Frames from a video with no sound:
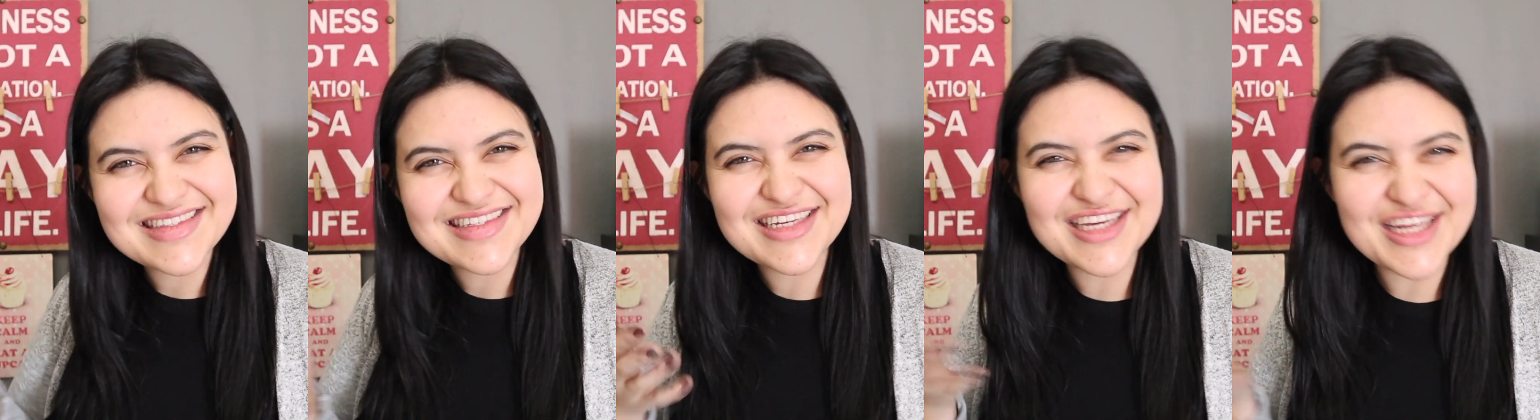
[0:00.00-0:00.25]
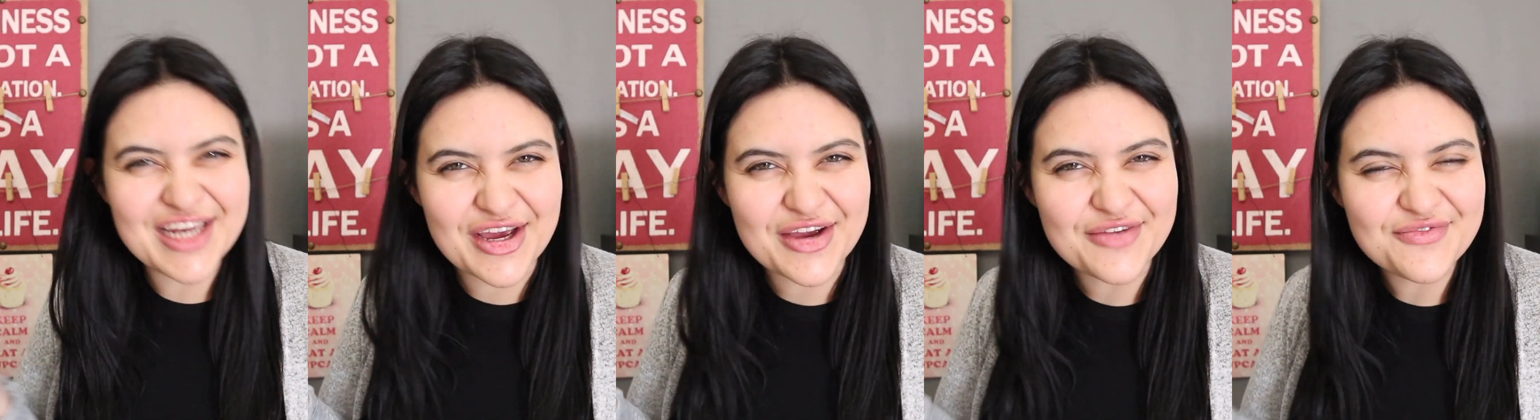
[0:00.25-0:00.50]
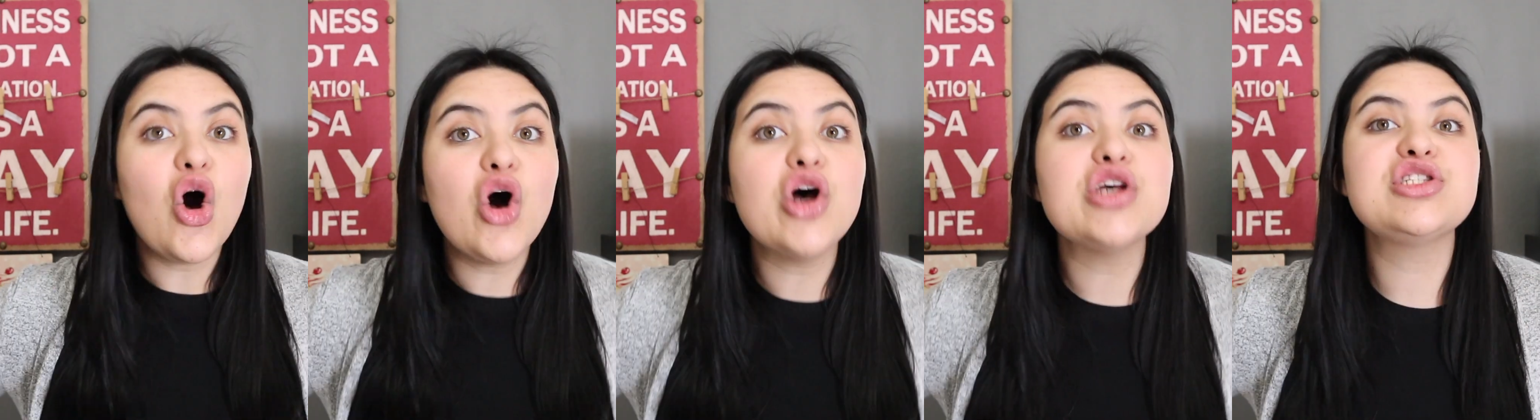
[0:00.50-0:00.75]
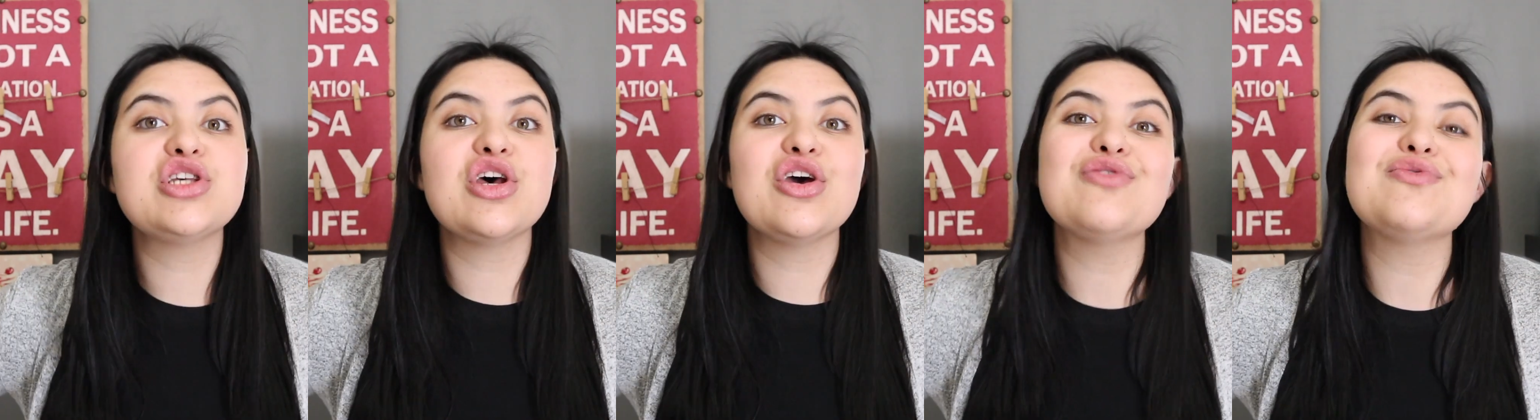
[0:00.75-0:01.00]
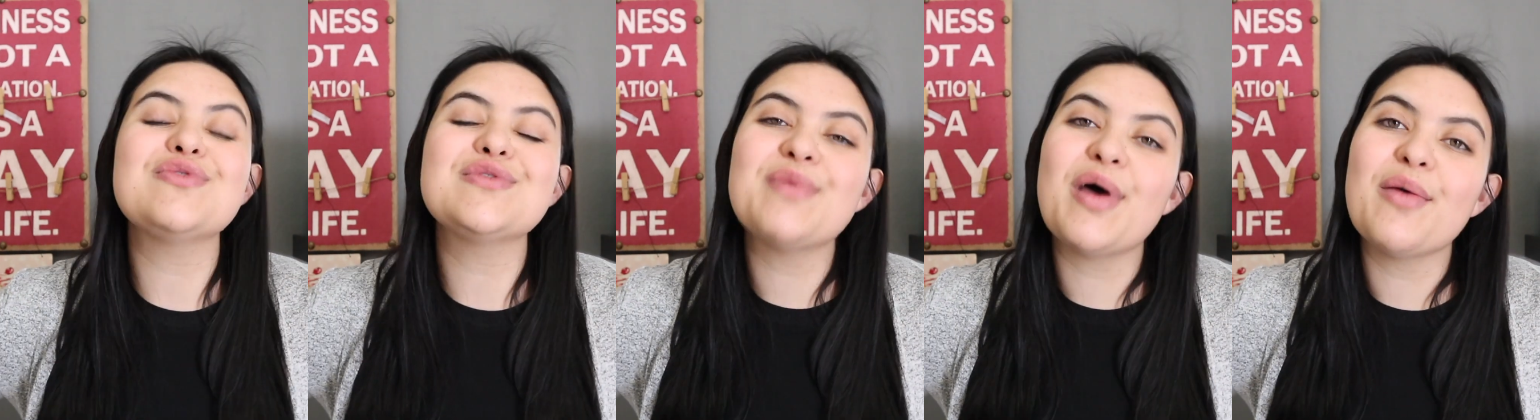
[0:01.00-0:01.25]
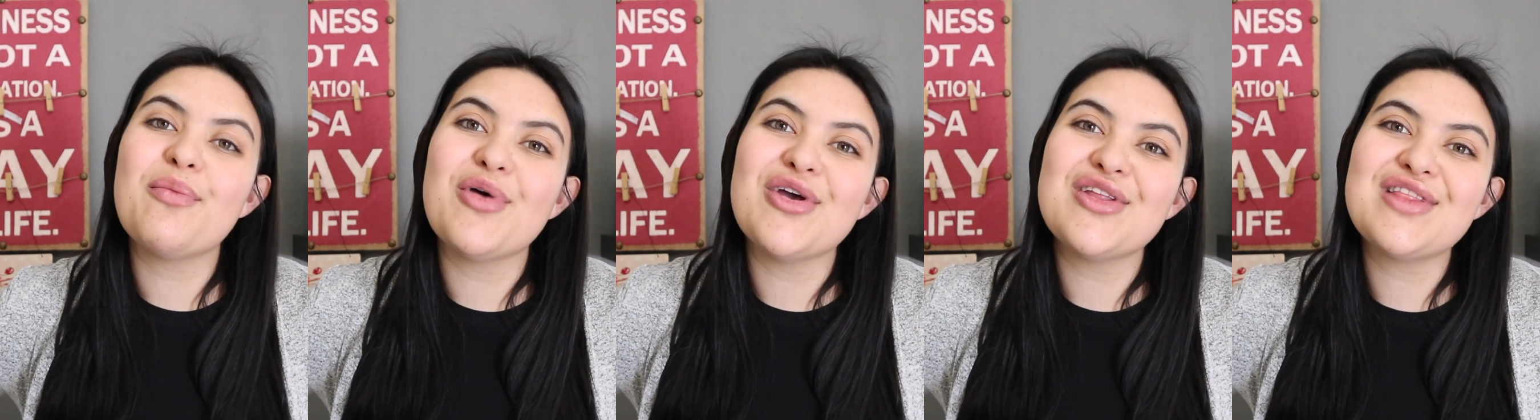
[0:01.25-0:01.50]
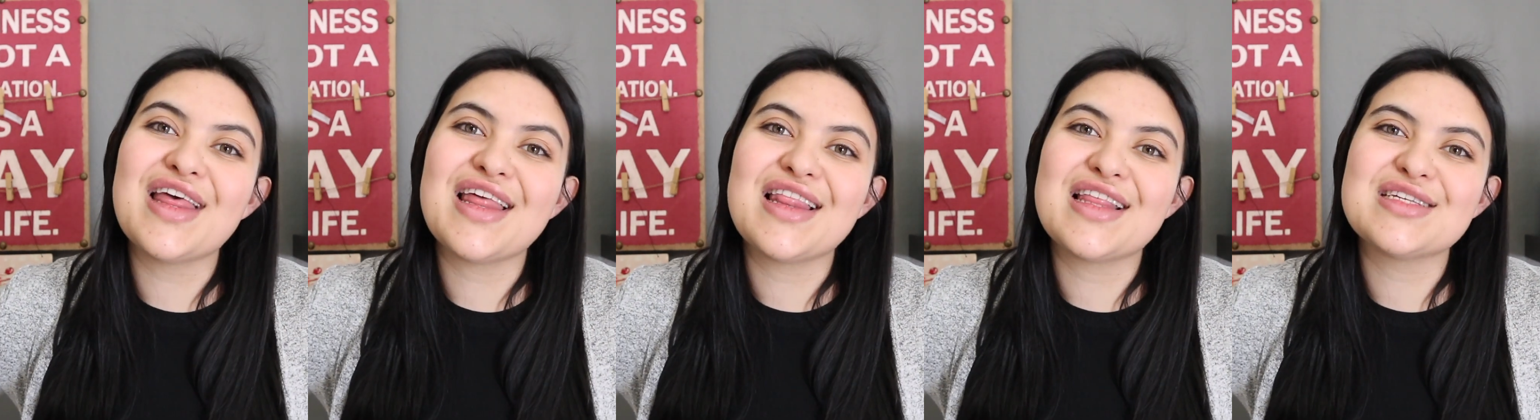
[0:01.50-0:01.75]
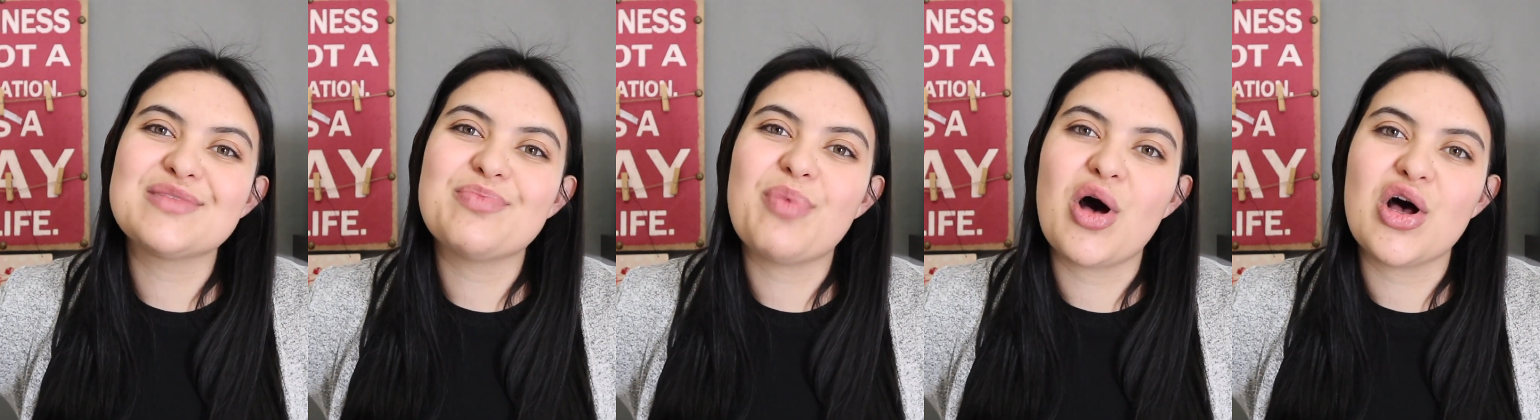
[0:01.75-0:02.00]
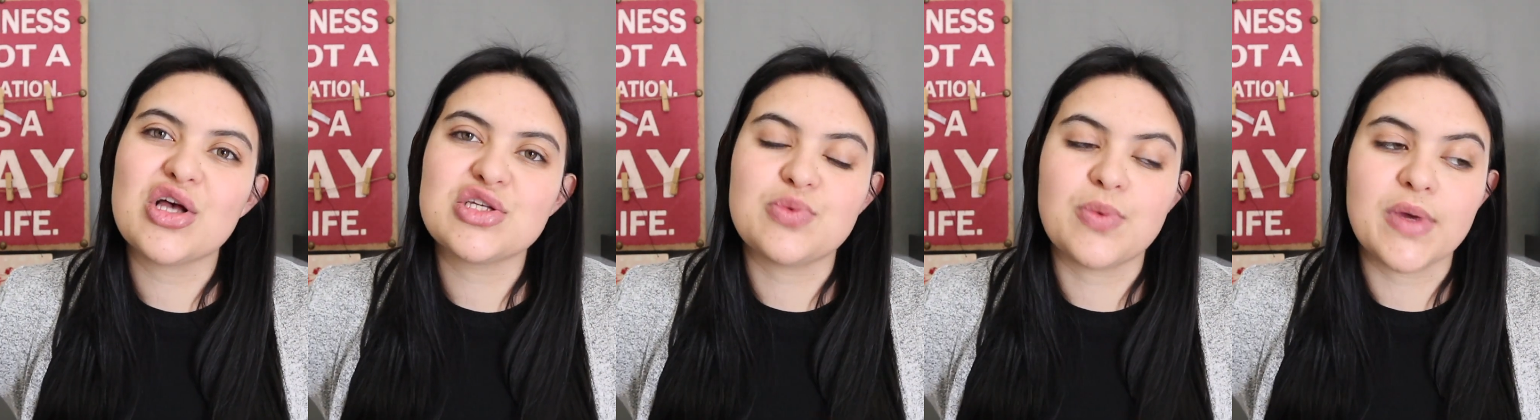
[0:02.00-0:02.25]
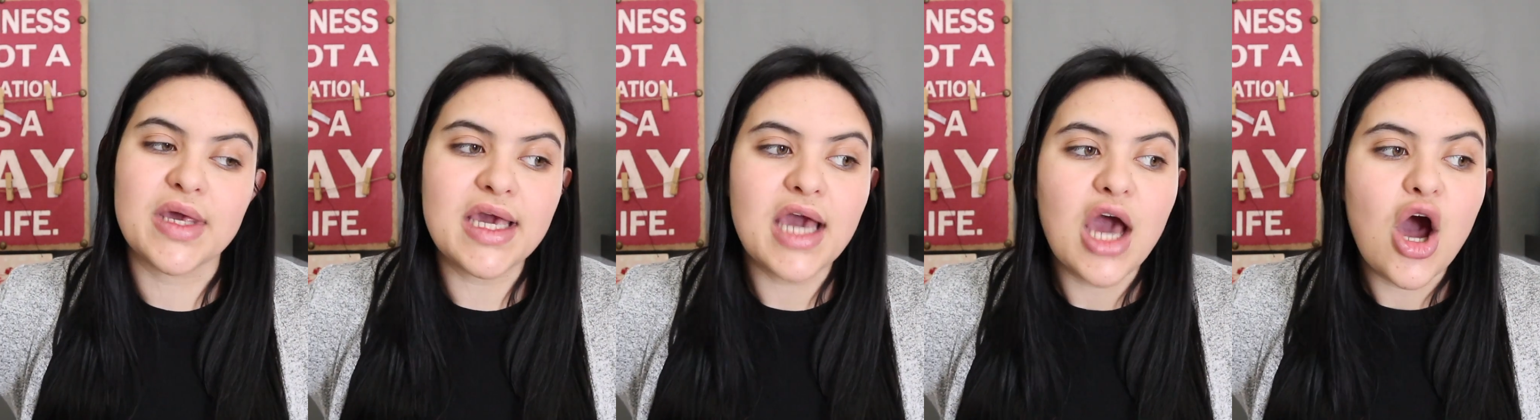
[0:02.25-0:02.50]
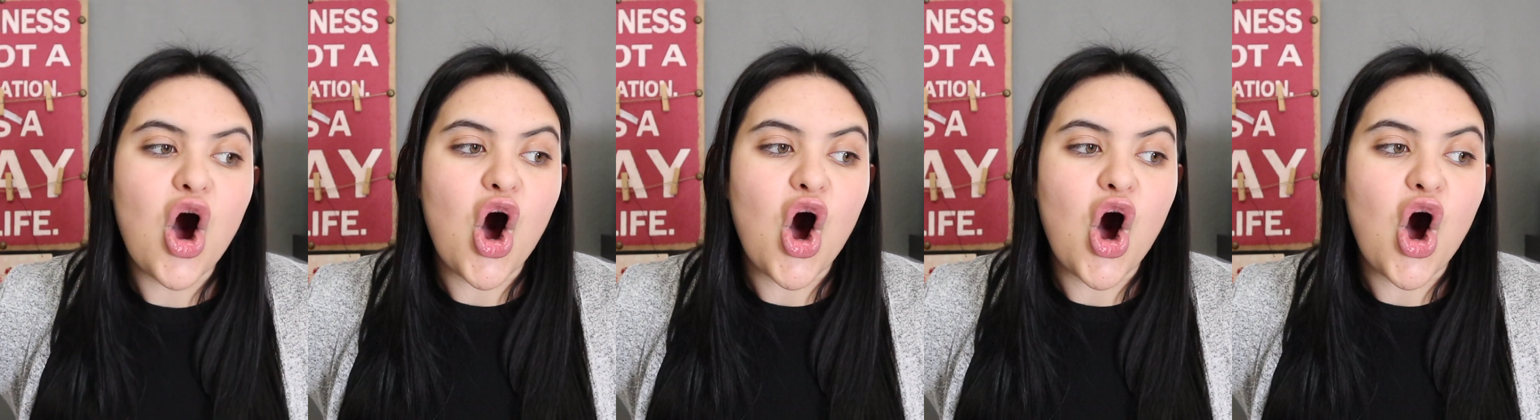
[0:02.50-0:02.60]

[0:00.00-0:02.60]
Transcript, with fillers: You know. Also, it was my birthday this past week